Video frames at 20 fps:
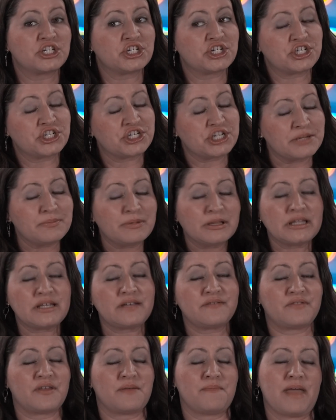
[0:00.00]
She
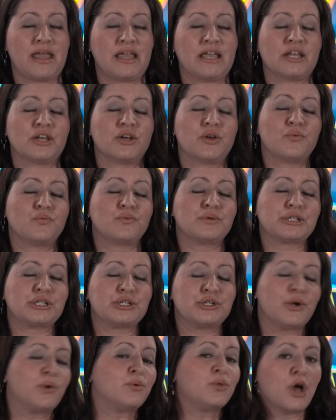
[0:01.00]
believed that Megan
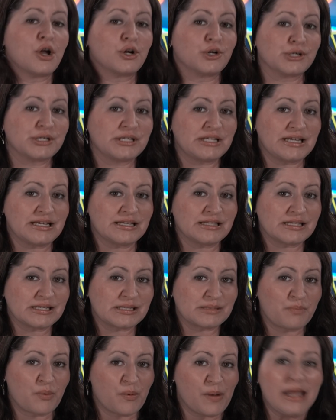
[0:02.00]
was no longer seeing
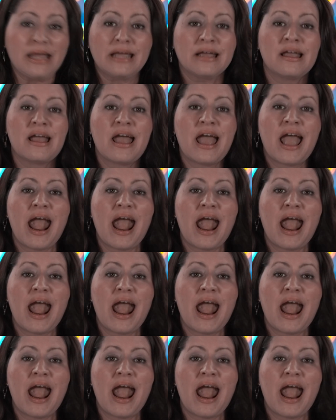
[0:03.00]
this boy,